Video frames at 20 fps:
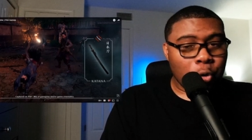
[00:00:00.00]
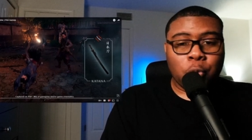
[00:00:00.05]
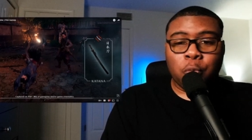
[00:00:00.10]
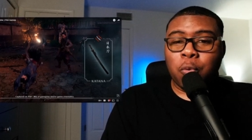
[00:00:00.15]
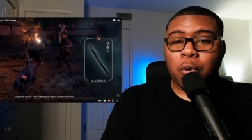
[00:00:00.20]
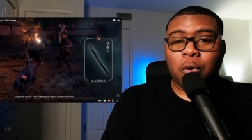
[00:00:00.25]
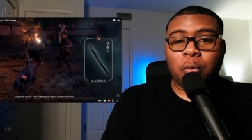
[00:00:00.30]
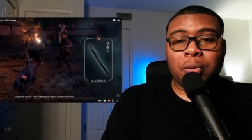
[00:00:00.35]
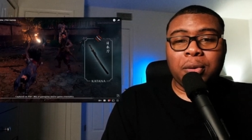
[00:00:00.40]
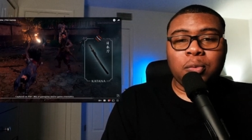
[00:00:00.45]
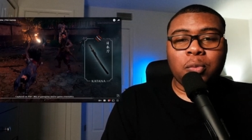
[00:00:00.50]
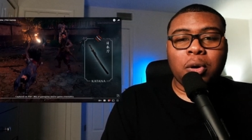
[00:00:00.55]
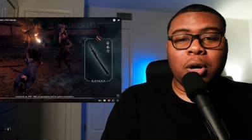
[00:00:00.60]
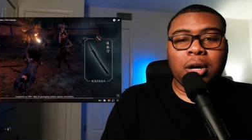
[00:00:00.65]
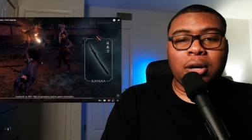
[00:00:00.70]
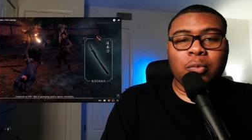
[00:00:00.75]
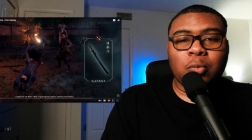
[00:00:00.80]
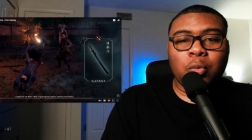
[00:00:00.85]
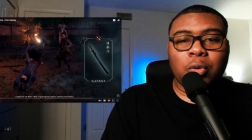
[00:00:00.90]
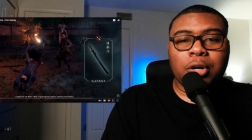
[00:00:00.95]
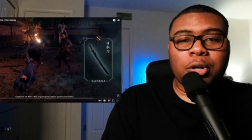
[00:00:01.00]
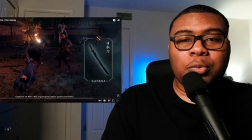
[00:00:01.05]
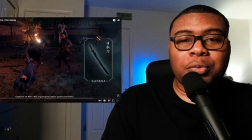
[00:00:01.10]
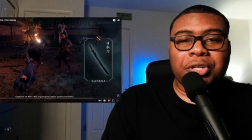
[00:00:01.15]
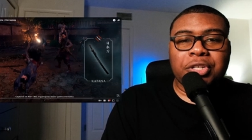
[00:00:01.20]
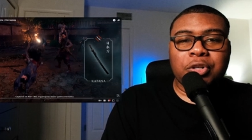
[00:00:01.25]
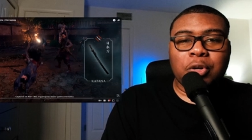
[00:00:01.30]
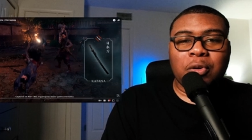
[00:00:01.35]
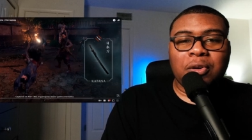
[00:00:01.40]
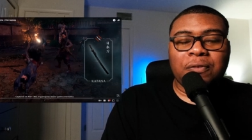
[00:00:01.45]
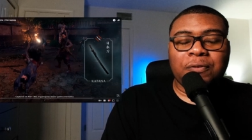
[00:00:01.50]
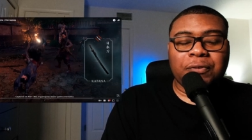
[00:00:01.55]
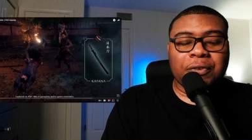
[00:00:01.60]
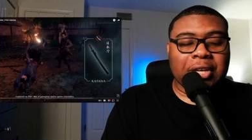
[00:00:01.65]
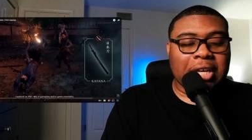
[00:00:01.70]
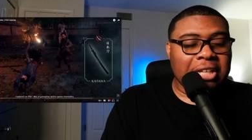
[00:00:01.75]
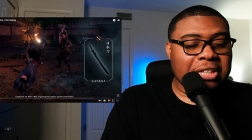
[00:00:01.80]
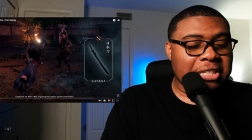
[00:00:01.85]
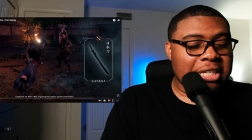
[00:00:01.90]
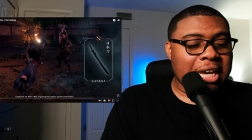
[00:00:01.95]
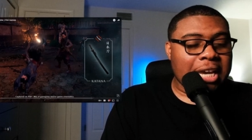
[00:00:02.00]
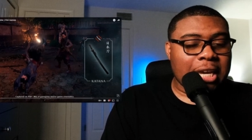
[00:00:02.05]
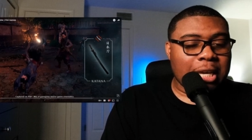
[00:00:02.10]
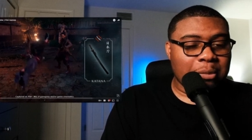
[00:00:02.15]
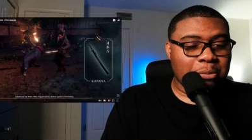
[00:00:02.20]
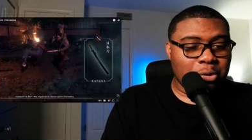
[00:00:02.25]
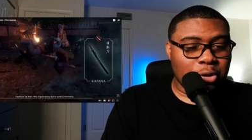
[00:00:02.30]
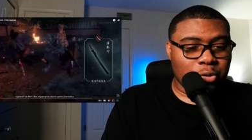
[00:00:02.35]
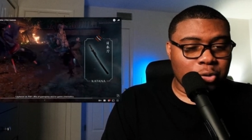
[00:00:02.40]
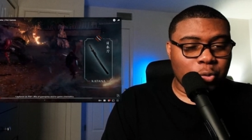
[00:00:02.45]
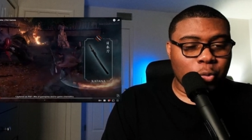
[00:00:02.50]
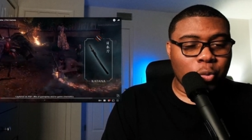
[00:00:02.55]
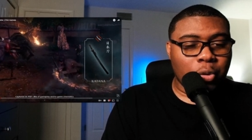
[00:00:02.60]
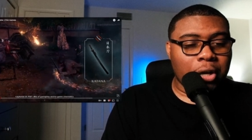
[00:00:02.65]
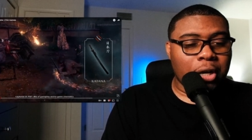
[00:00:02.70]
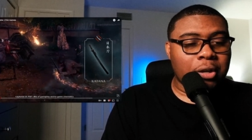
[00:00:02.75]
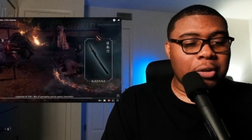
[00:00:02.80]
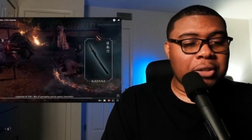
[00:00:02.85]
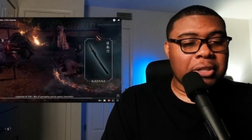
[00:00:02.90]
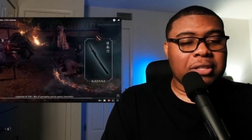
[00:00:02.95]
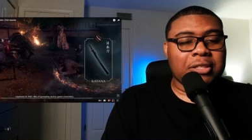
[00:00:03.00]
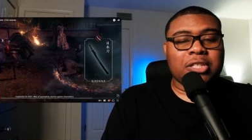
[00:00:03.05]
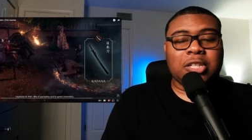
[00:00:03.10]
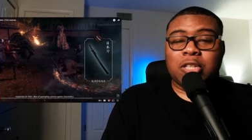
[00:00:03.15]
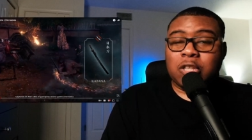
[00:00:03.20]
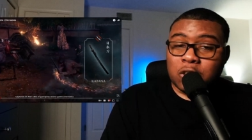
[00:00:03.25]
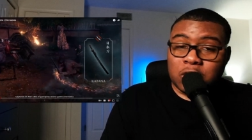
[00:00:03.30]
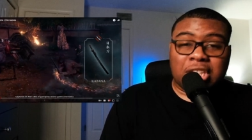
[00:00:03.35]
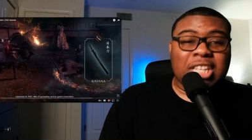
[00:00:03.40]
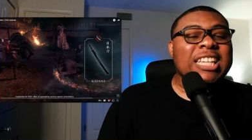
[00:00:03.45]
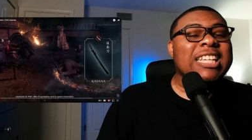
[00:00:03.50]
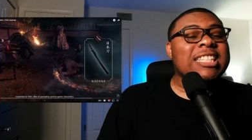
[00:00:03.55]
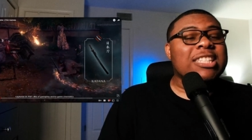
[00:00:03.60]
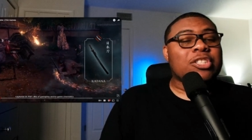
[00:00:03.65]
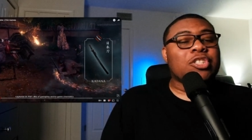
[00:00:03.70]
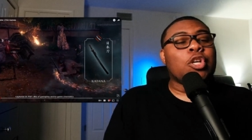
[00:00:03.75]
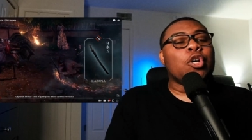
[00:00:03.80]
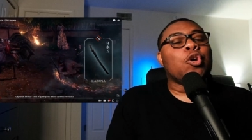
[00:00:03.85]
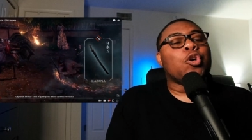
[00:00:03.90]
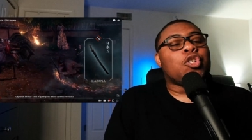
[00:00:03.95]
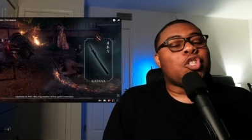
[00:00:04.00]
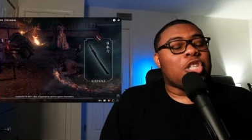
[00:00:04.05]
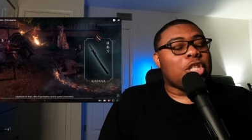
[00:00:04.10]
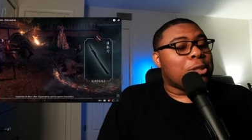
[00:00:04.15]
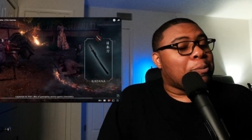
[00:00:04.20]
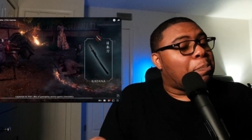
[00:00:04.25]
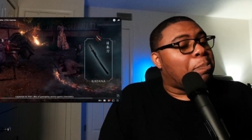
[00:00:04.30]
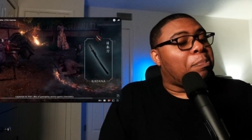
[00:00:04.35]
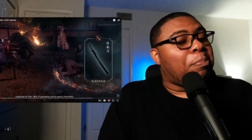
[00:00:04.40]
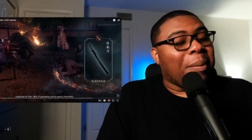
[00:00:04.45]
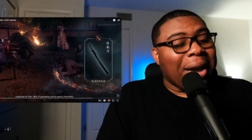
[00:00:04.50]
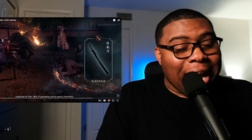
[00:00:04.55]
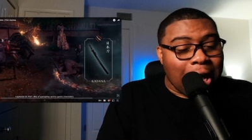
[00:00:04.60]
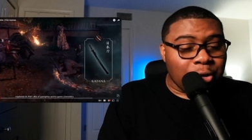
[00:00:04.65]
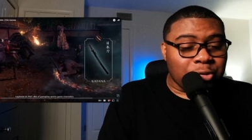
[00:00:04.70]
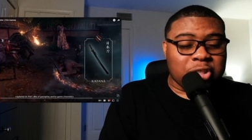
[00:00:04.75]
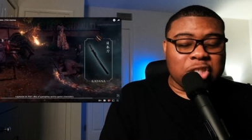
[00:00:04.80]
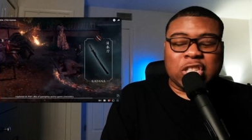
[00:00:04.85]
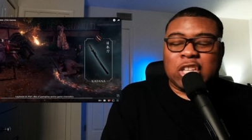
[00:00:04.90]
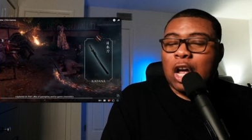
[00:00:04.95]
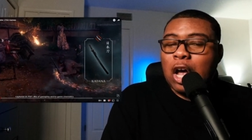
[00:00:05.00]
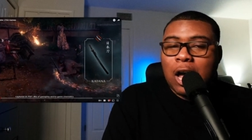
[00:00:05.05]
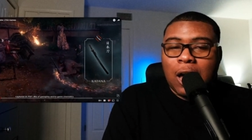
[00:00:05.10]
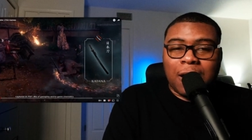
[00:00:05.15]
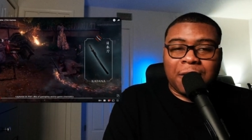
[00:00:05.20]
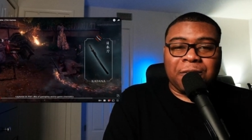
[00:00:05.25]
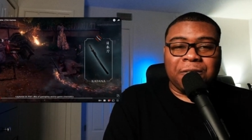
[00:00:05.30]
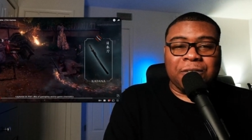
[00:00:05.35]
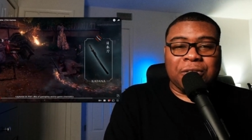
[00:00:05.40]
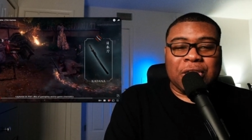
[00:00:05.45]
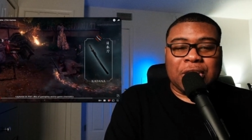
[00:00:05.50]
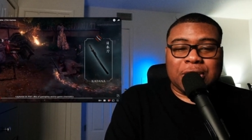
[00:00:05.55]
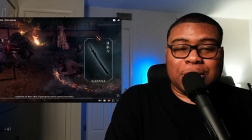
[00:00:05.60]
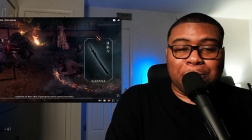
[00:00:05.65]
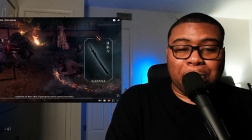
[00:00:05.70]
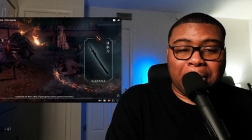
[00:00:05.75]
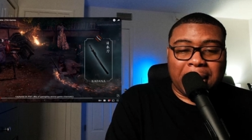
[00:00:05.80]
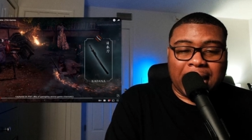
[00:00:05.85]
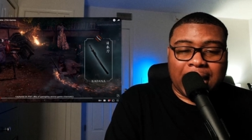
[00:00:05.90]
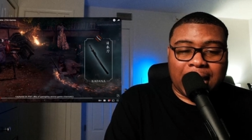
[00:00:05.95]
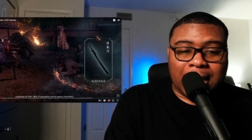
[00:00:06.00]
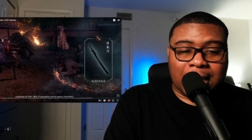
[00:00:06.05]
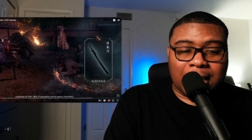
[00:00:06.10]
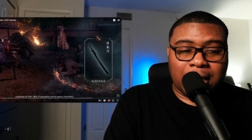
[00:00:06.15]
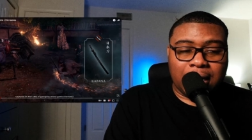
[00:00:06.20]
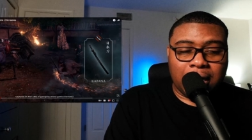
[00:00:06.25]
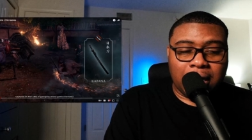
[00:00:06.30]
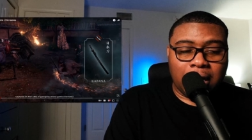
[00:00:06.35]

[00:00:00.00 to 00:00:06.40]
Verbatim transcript: What, what, what are we doing? Freaking Tekken movie? What? This dude just bounced off of this bit.